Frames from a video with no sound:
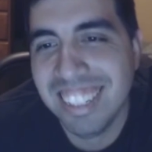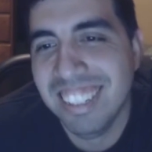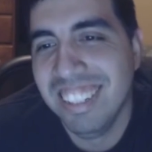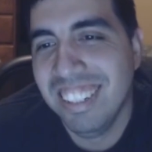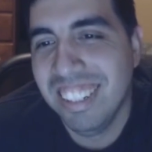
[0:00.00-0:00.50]

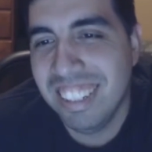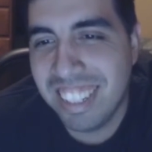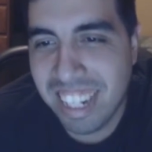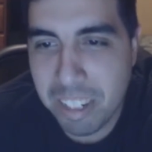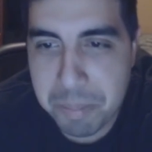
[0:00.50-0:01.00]
Uh,
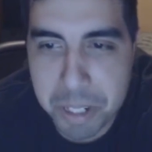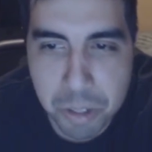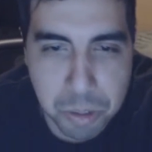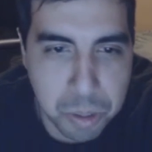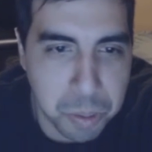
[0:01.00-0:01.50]
this can't be
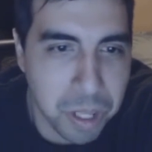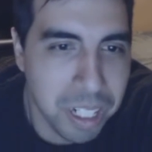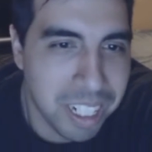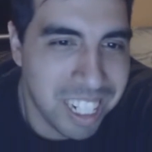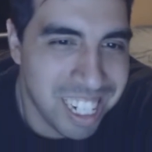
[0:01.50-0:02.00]
true.
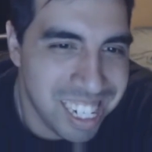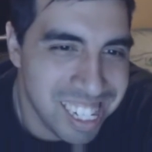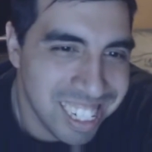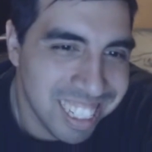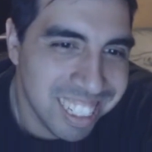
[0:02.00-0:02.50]

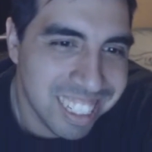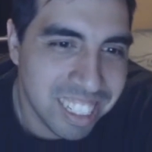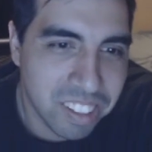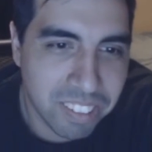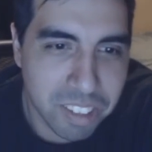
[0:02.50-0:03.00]

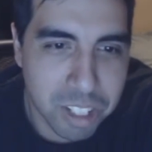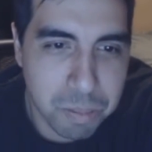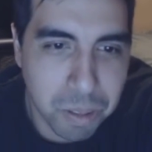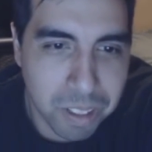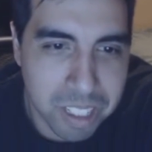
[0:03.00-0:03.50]
You don't have the
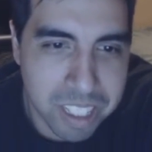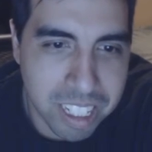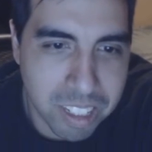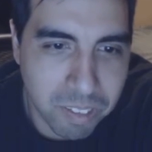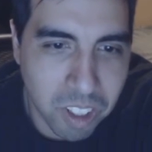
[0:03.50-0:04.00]
smallest
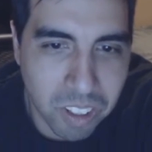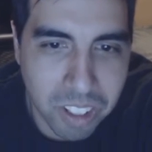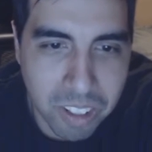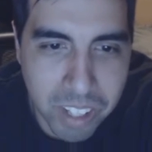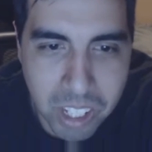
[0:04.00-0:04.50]
sense of
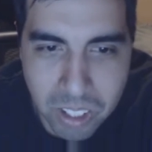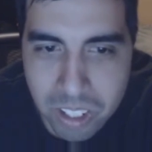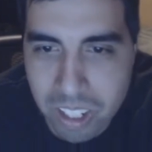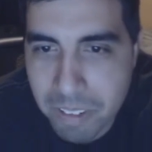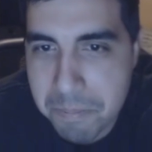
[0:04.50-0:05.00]
culinary
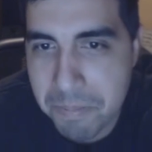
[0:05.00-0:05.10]
art.